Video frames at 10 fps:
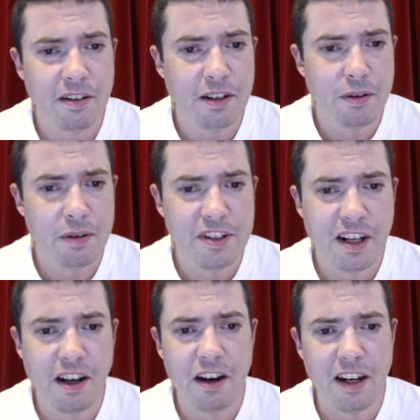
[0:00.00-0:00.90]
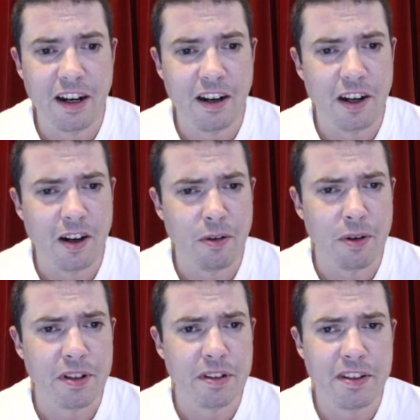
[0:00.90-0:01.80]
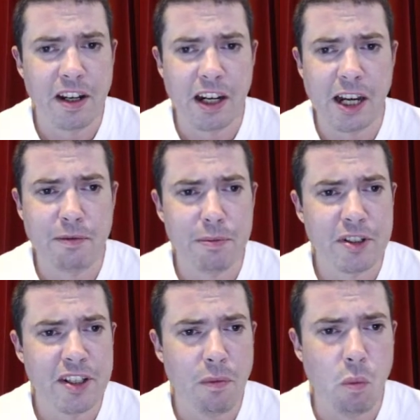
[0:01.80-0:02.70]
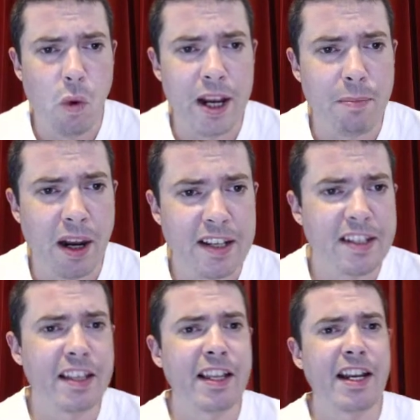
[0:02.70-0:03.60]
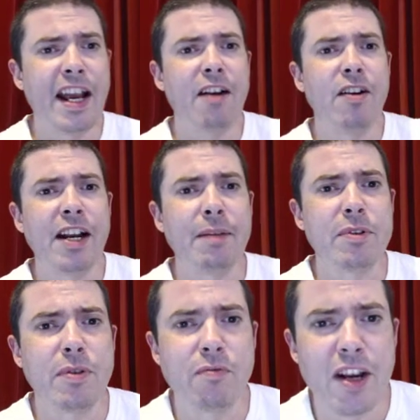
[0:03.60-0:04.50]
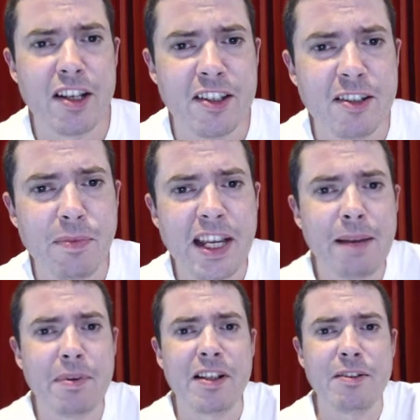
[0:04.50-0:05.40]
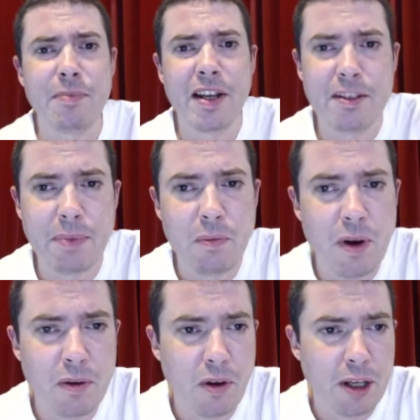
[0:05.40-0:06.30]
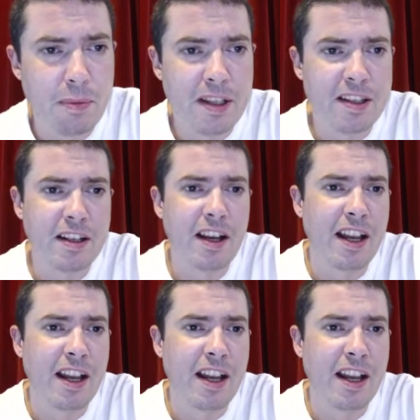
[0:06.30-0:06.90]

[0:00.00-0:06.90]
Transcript: cool. It's a Guardian article. It's going to come from some weird place, isn't it? The inherent link between racism and capitalism has been well documented.